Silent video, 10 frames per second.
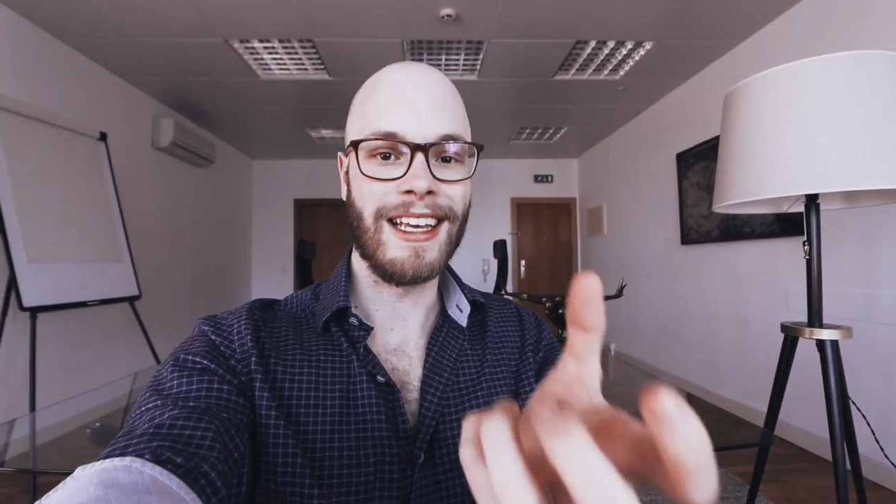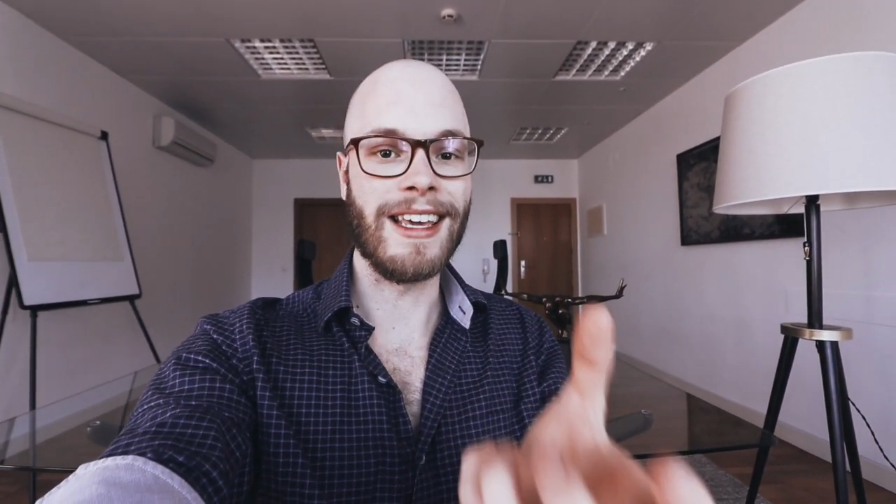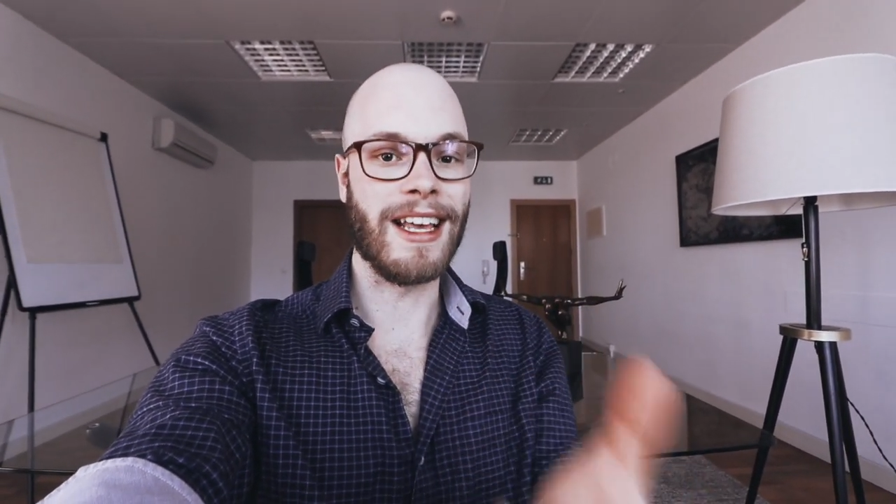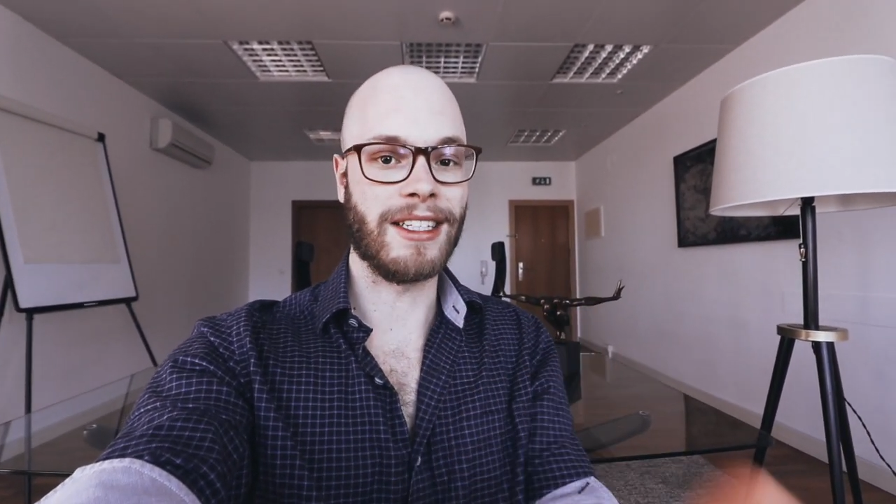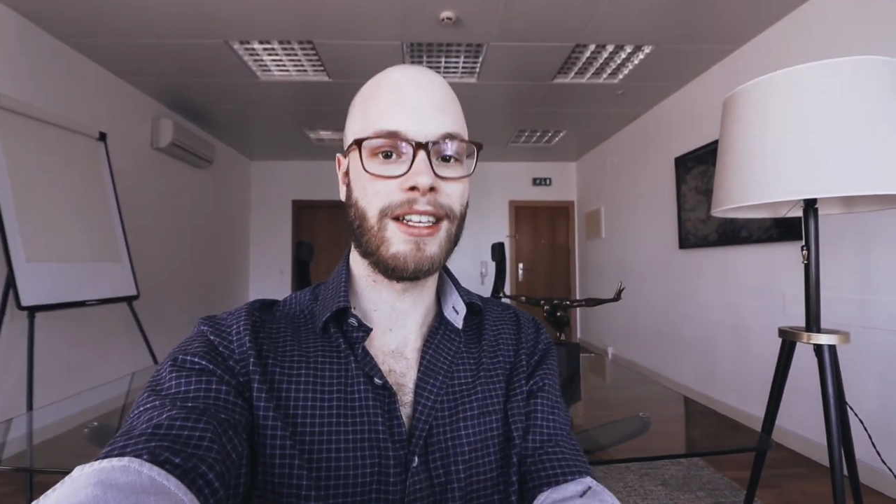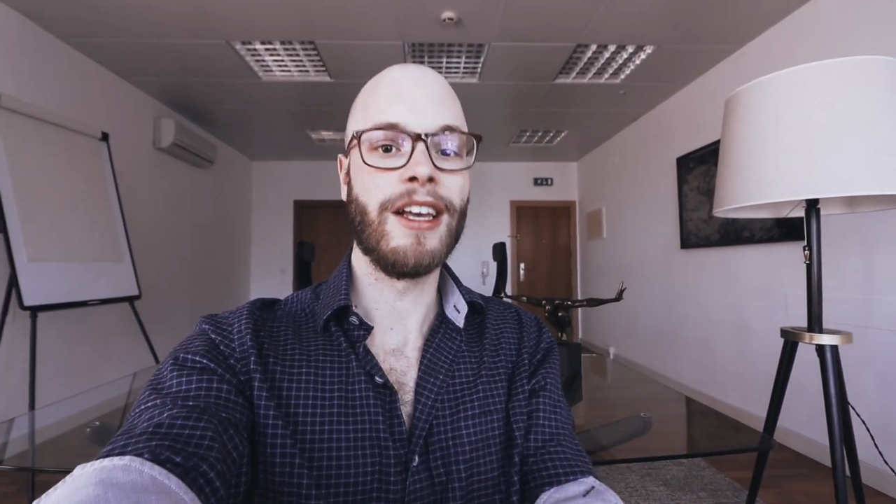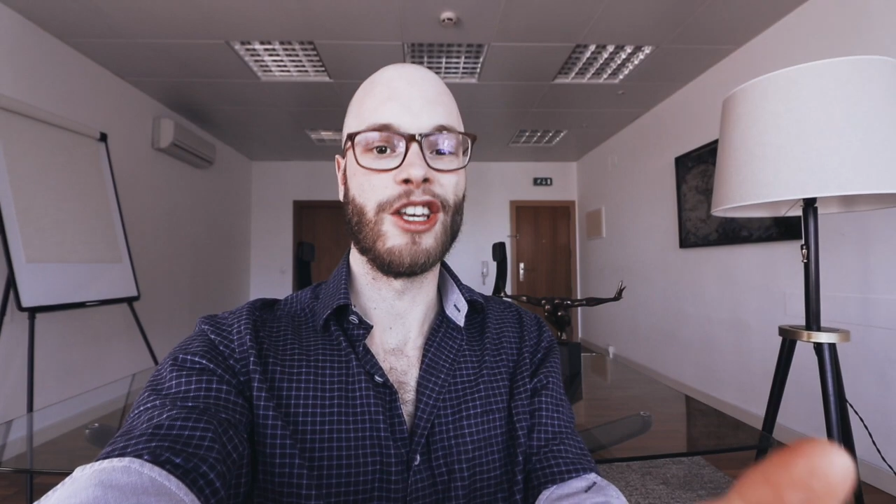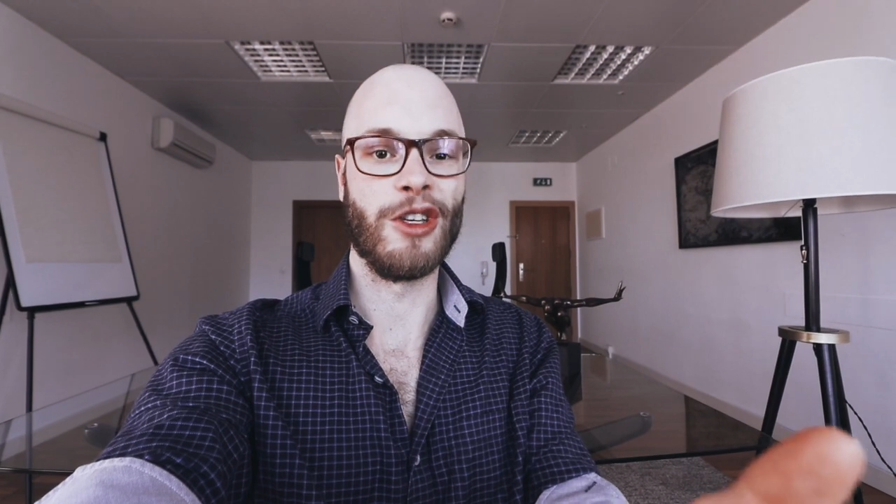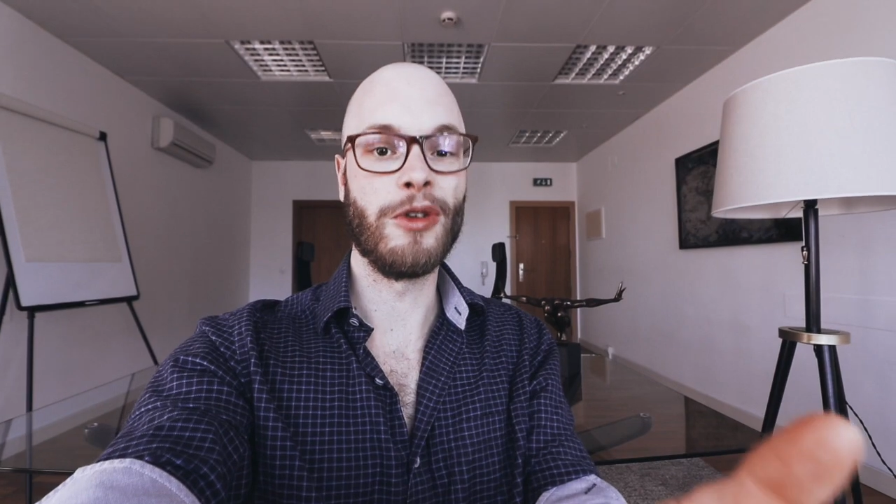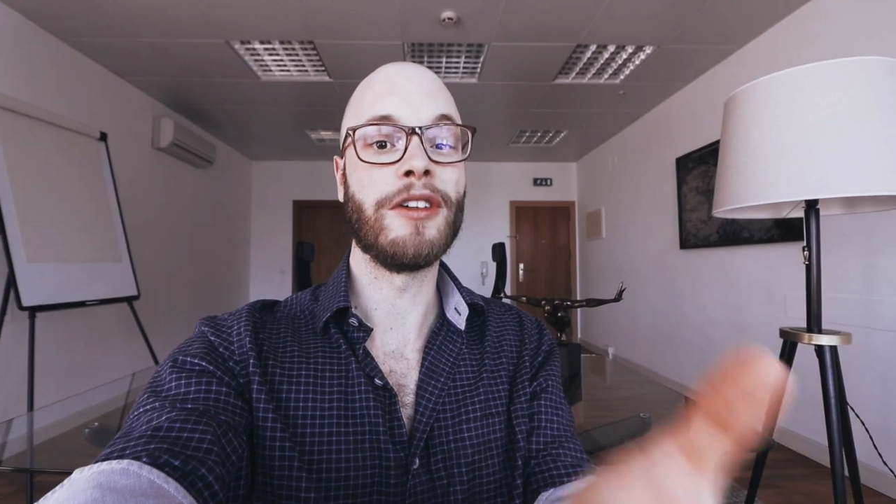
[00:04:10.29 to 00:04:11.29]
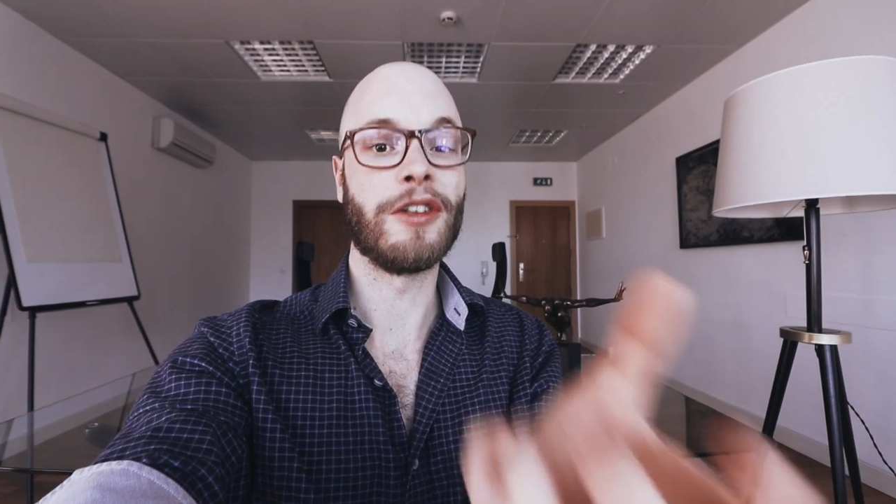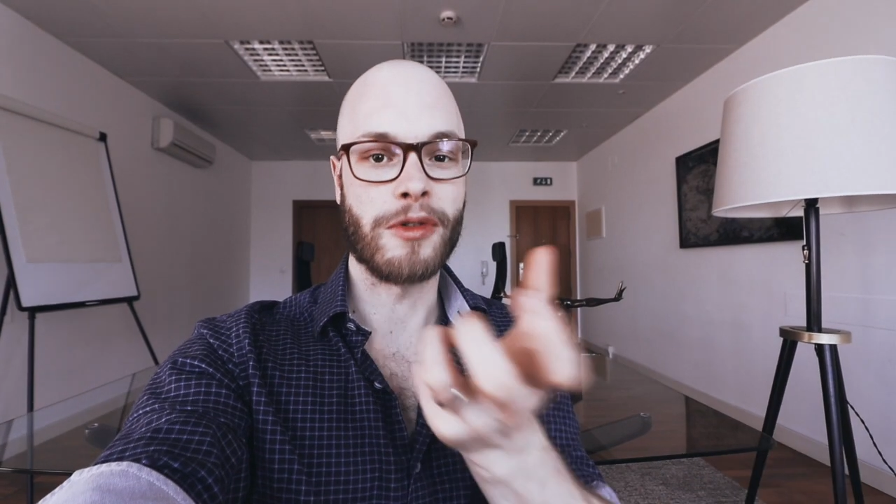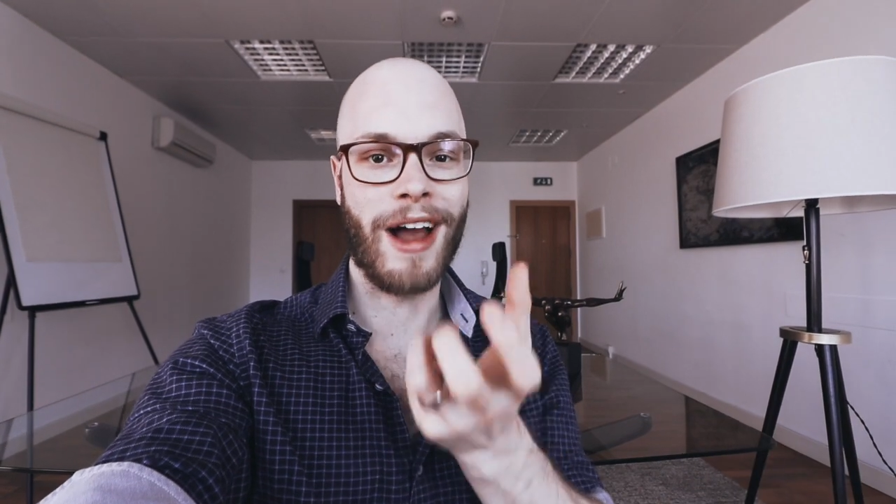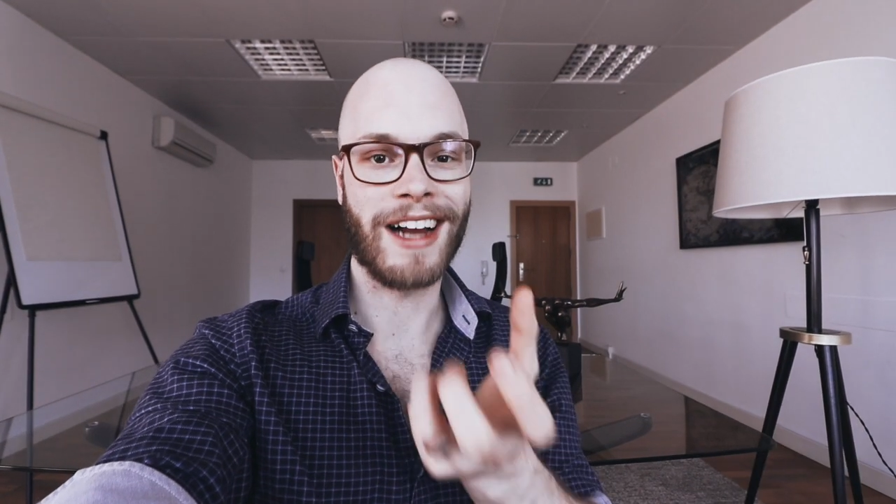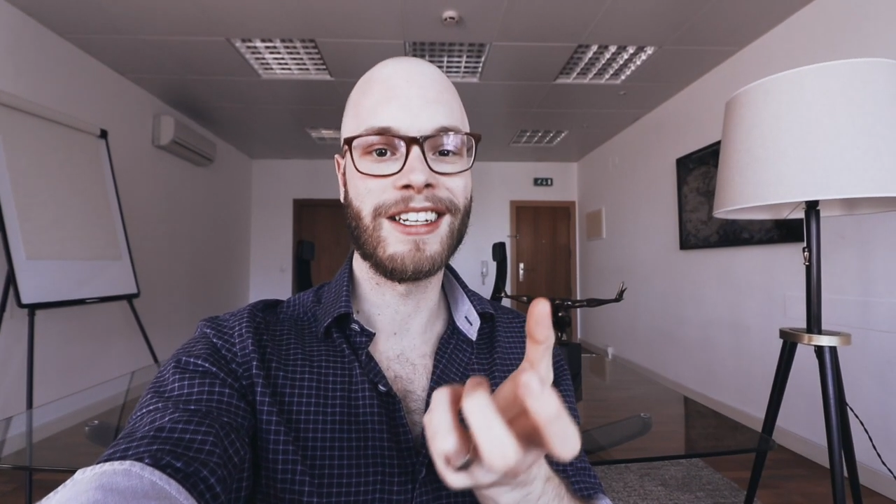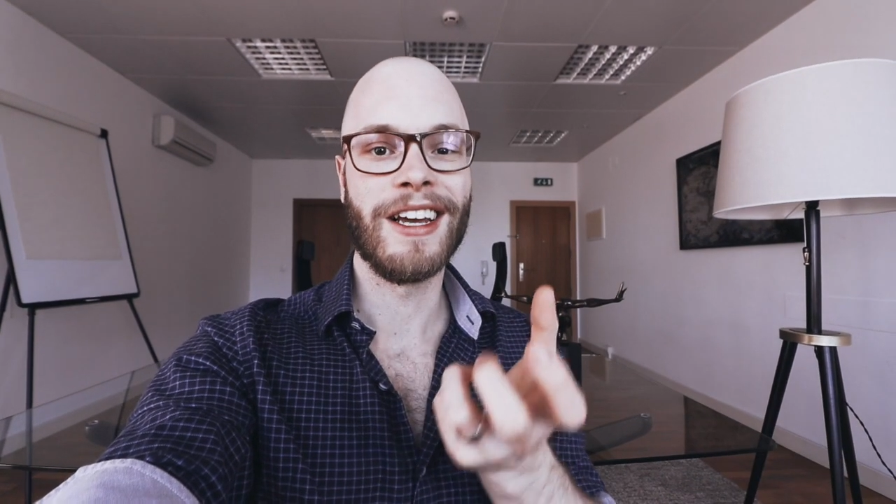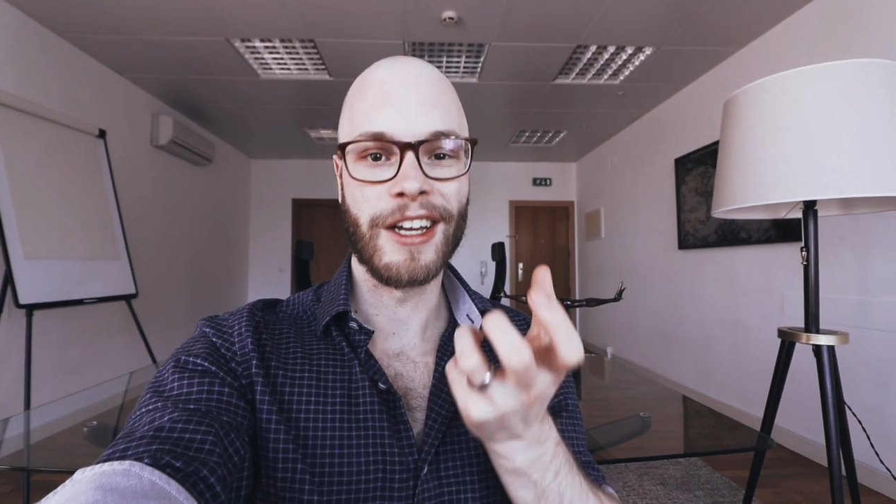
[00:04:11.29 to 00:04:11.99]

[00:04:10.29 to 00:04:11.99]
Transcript: yes, you can attract